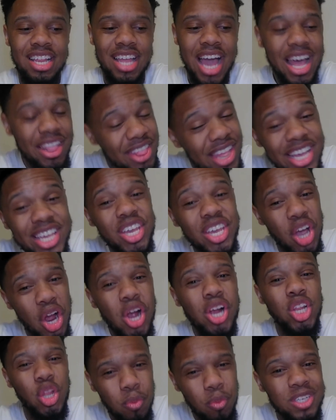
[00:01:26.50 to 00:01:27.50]
I think you
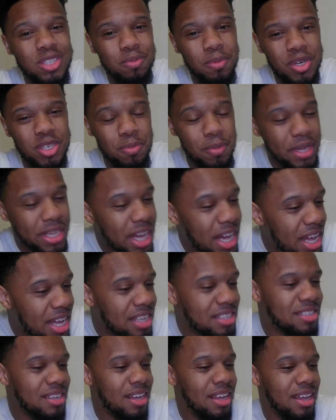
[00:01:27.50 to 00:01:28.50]
heard the whispers
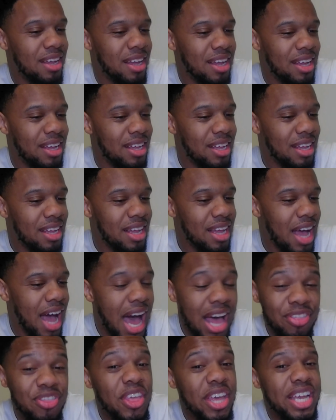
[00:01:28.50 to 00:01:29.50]
because
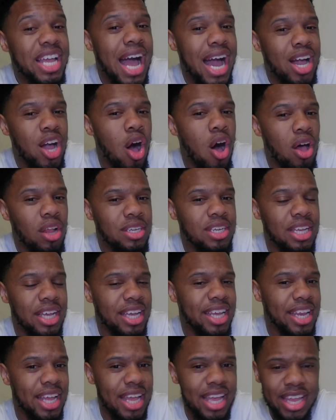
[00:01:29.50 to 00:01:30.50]
I think I called
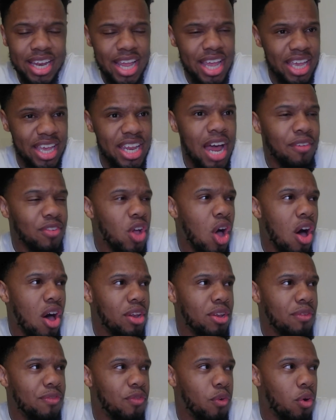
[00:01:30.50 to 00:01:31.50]
it. And I've
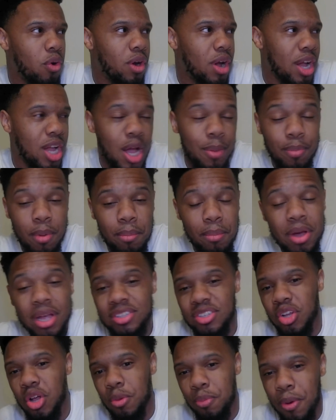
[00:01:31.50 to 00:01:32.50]
called it for a couple
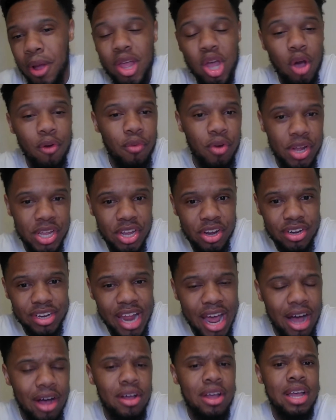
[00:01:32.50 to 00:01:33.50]
months, probably over a year
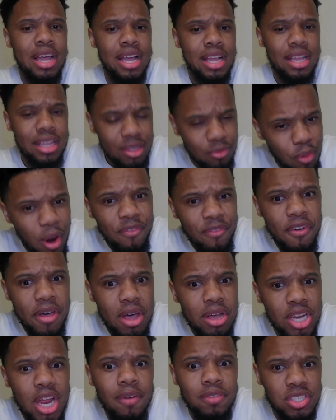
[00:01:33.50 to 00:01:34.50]
now.
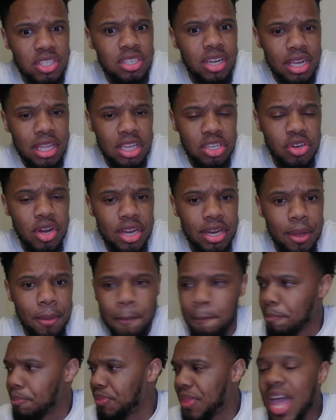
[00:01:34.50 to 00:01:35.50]
Rafael Devers is going to get traded.
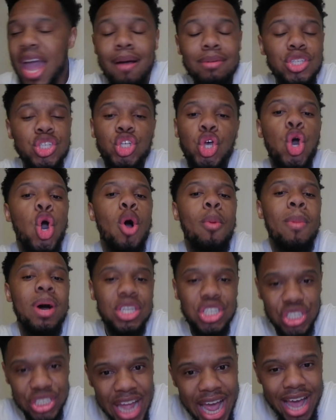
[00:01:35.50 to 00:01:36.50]
They have too
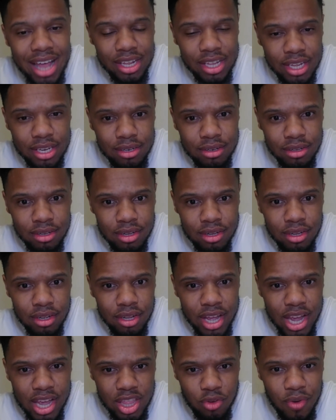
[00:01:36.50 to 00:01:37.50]
much talent
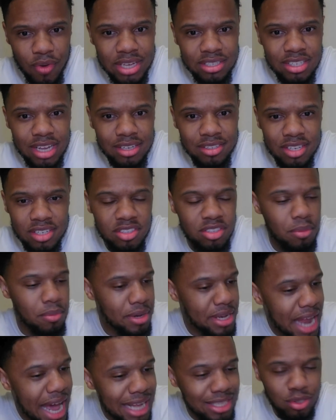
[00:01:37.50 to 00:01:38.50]
in the Red Sox
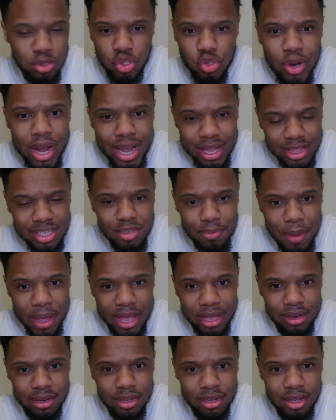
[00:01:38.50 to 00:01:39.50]
system not to trade this man.
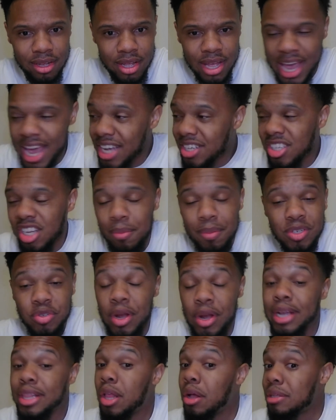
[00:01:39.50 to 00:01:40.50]
He should have been
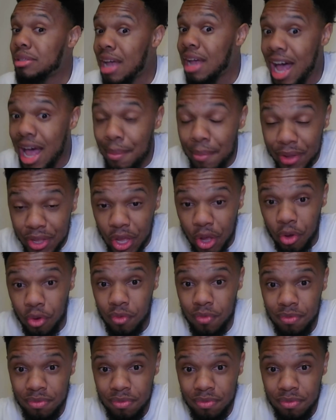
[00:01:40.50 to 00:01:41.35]
traded a long time ago.